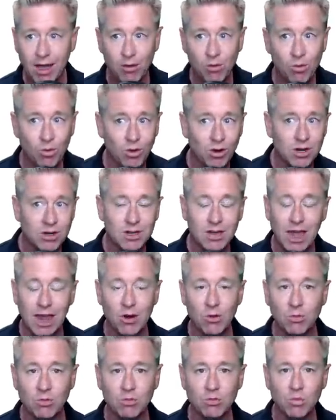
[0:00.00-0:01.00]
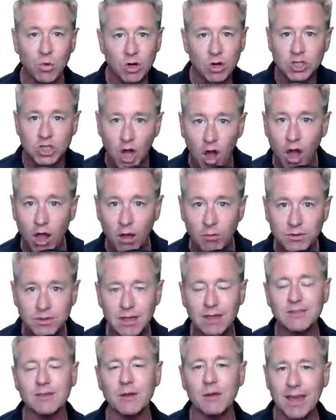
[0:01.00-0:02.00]
I don't work. I don't work
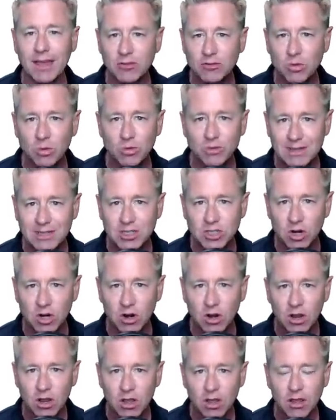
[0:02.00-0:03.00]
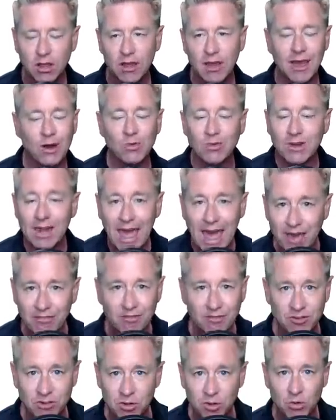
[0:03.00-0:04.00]
jobs. Yes, I'm a high school teacher. I don't
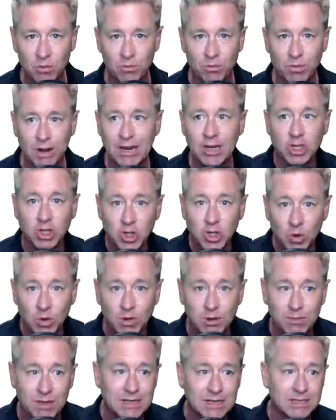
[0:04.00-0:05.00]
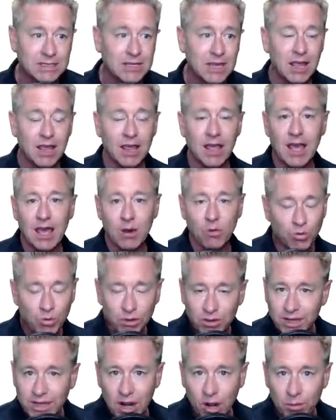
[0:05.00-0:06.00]
have to, but I do it because I
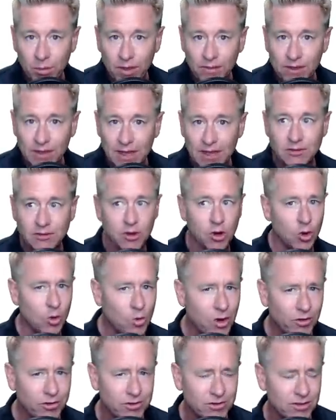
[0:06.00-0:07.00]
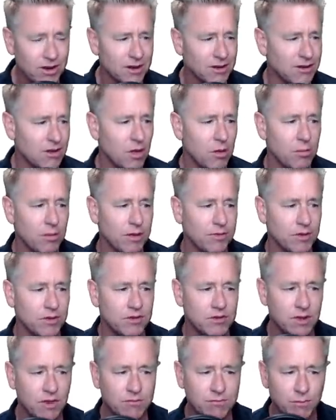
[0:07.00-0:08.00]
really care about the kids, and who else is going to tell them about
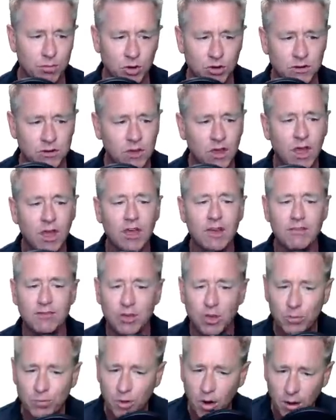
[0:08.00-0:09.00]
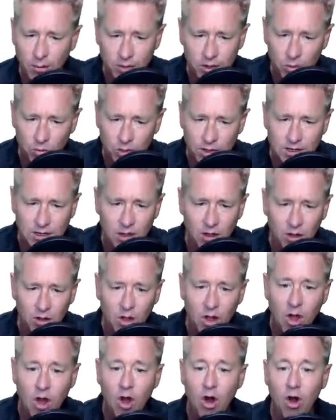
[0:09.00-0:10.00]
this stuff? Brookfield Property
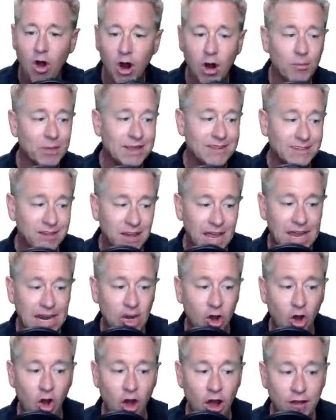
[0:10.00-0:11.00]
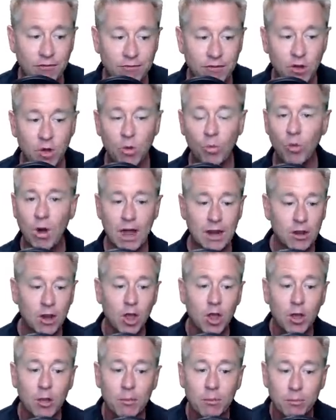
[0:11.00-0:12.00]
Retail Arm is laying off, what?
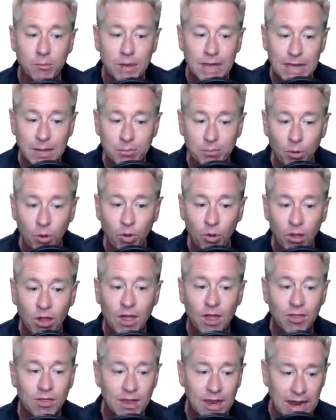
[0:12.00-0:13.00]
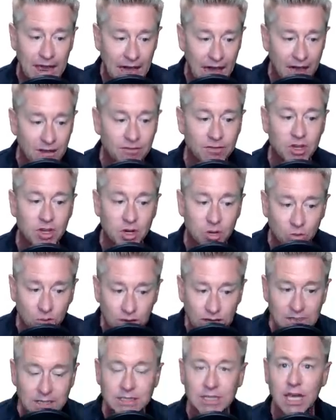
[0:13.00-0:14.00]
People that have
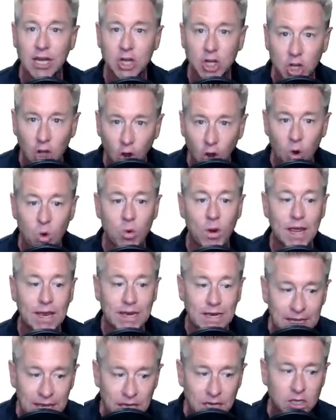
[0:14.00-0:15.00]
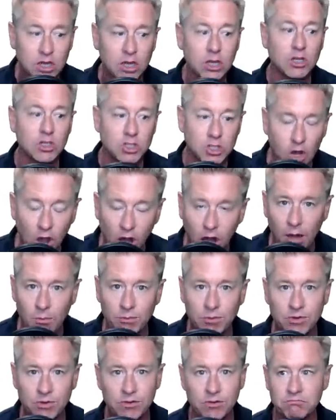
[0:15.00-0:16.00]
degrees and go and get
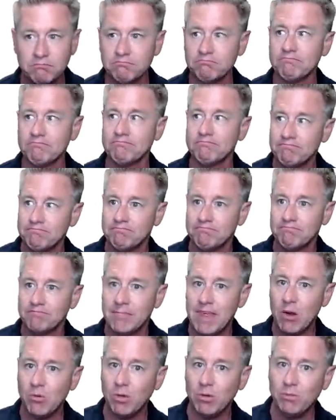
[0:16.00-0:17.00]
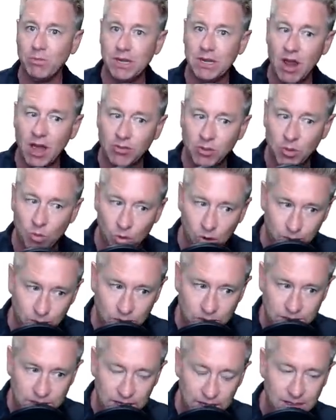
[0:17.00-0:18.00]
jobs. That would be not the one
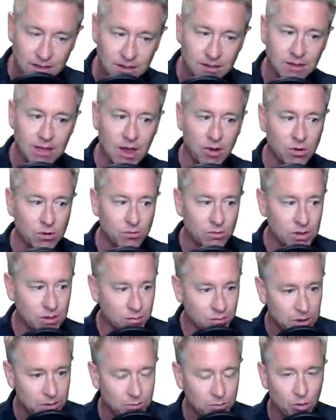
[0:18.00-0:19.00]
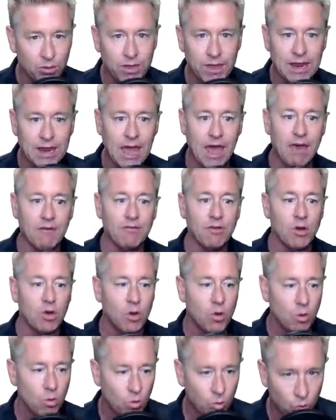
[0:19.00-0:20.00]
percent. That would be the people that have
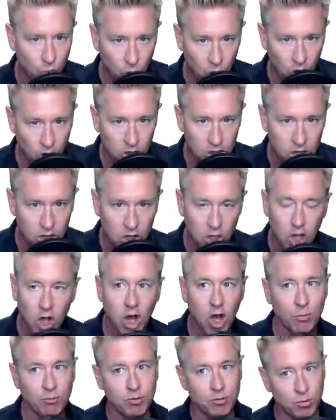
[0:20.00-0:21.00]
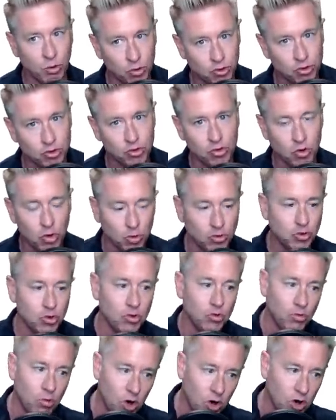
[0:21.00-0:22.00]
work. I'm supposed to go
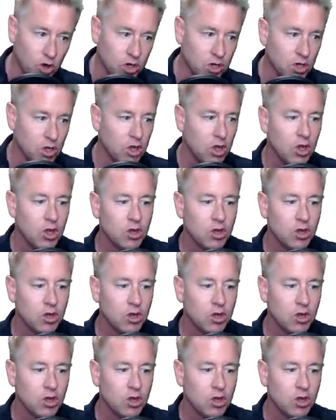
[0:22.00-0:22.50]
to work.